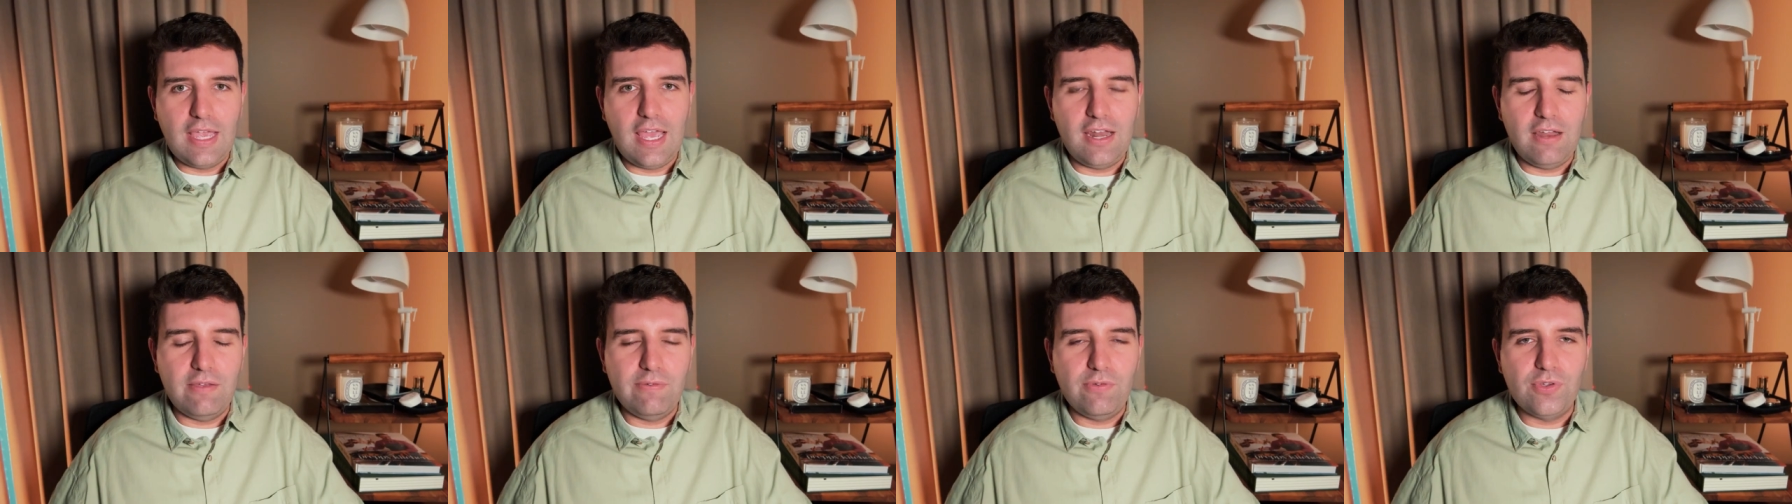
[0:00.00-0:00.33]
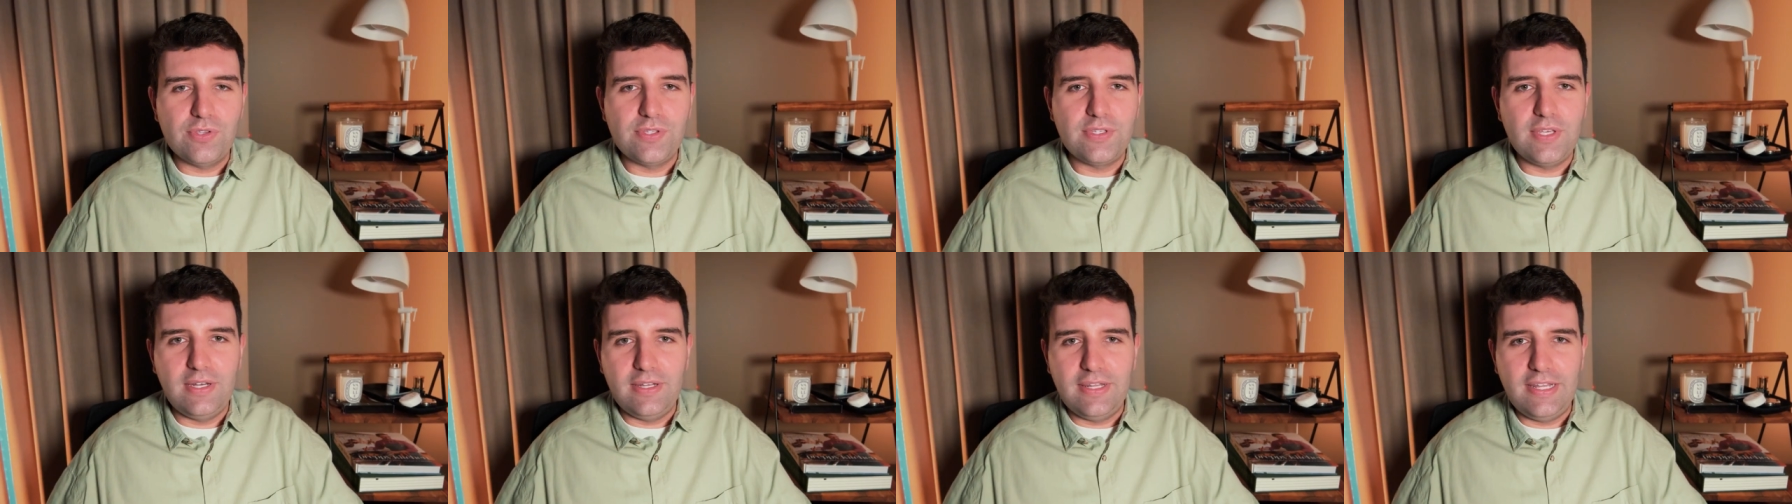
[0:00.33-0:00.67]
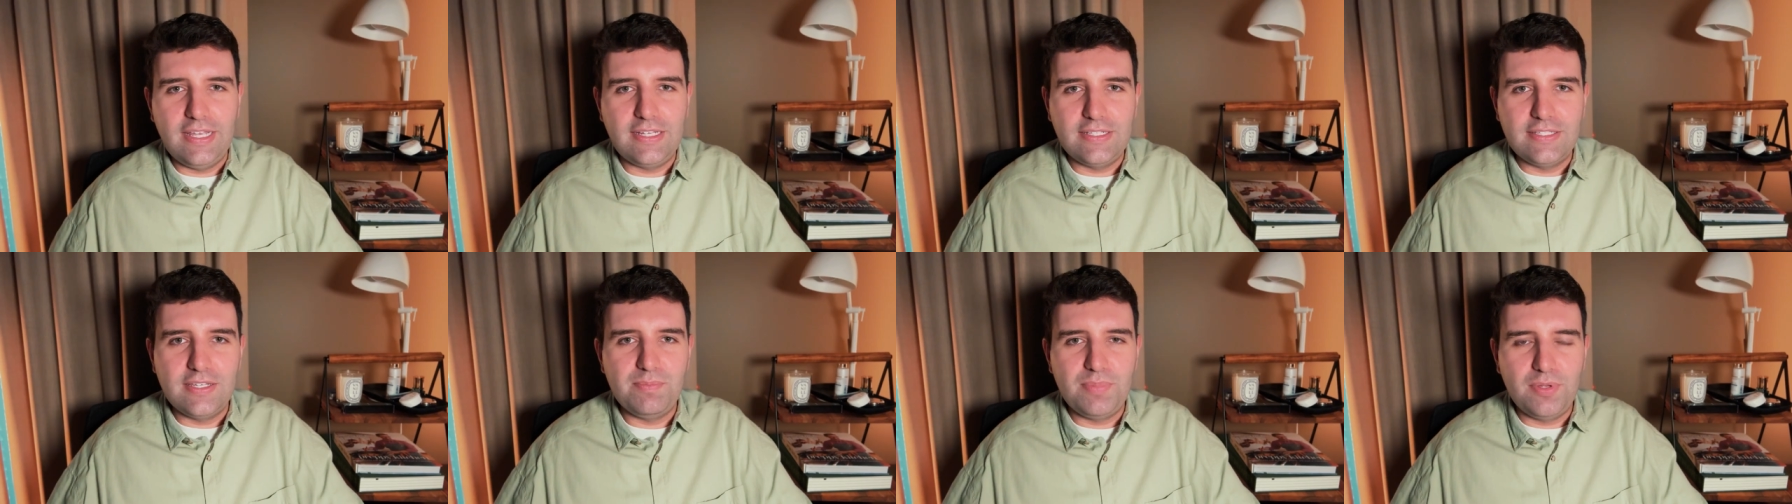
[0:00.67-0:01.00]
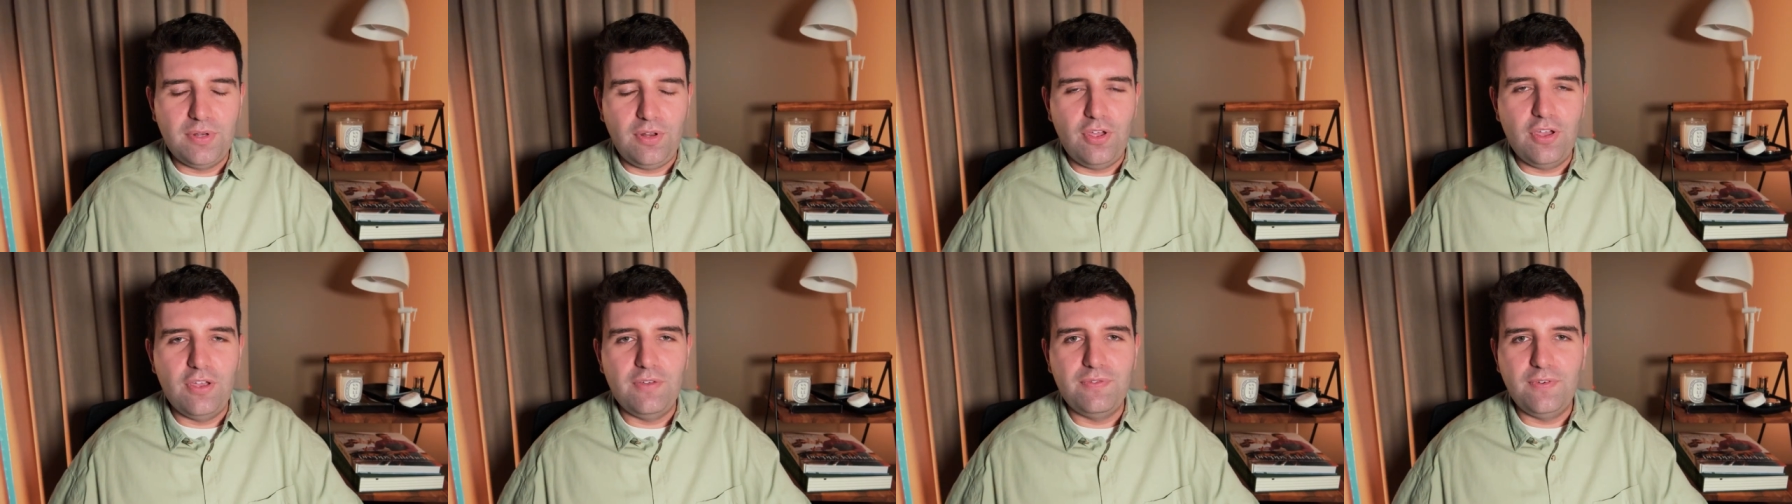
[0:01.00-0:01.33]
And I've also linked it
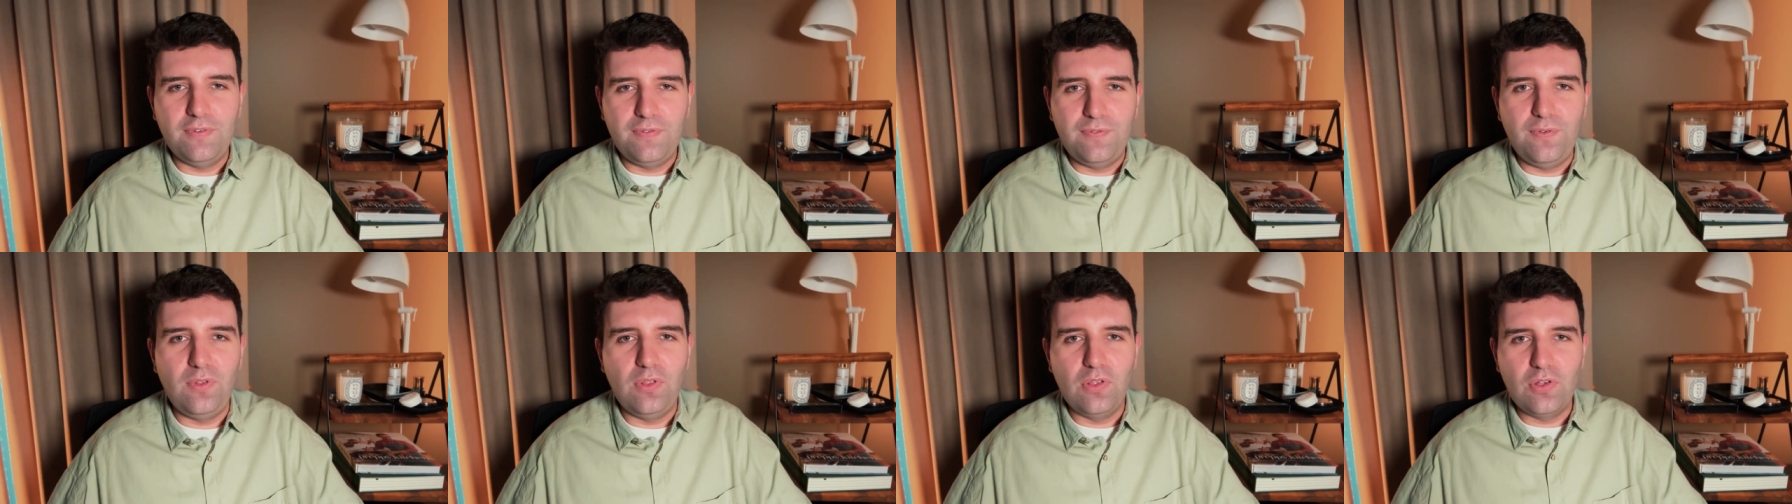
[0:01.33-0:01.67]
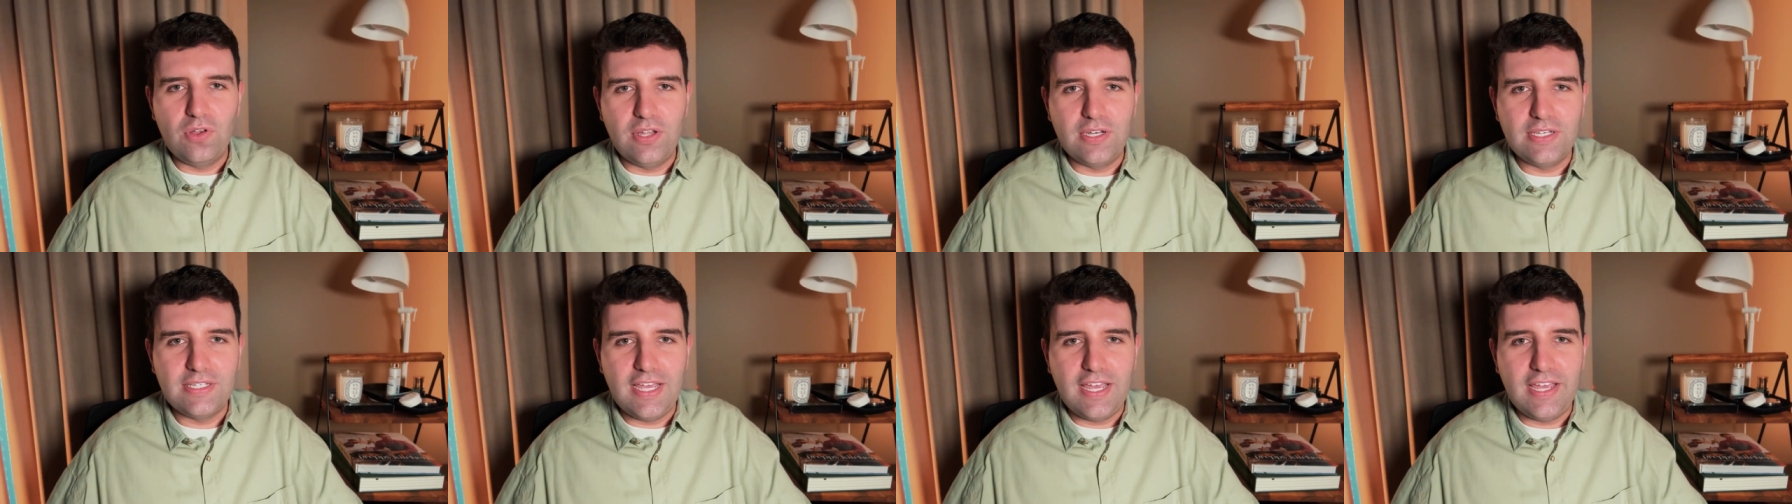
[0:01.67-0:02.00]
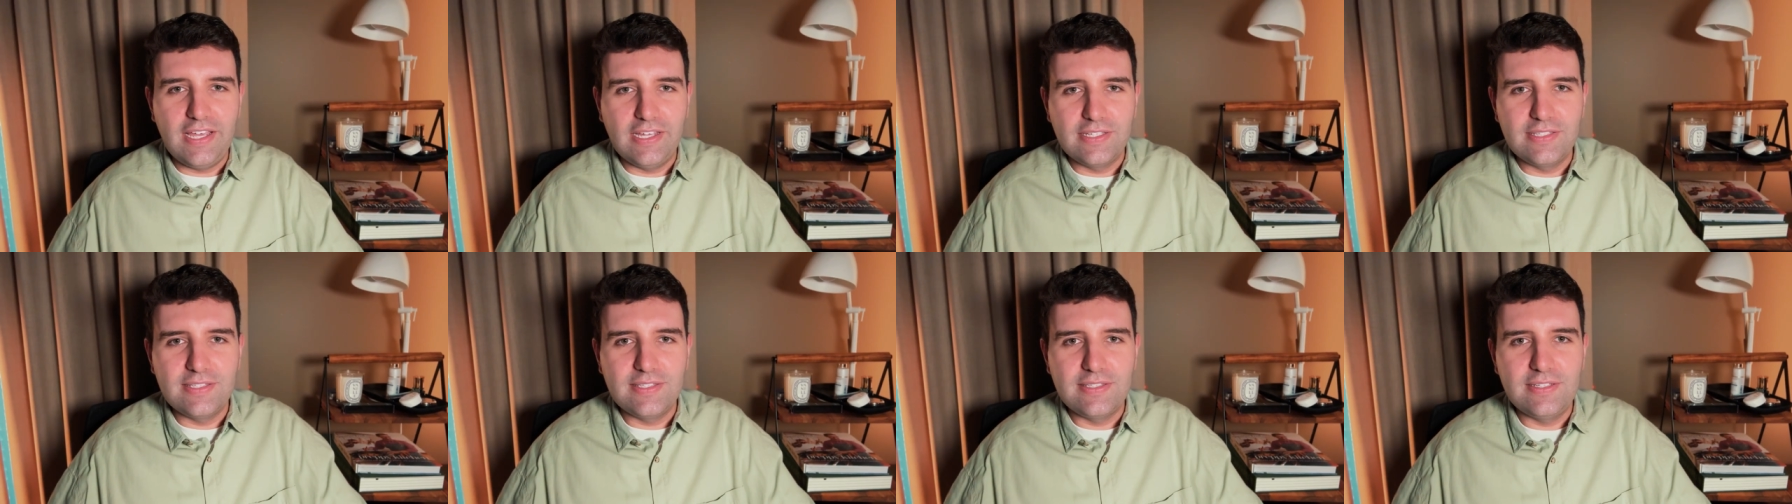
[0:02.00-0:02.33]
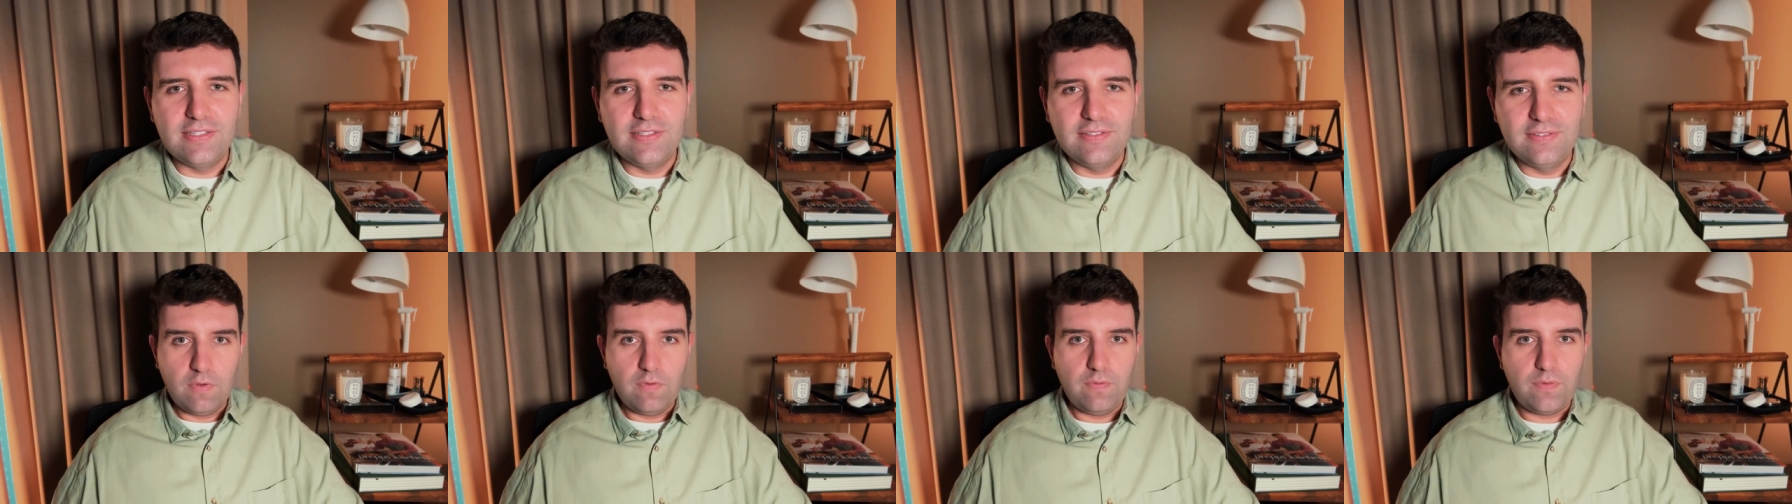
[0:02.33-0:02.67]
below for full context.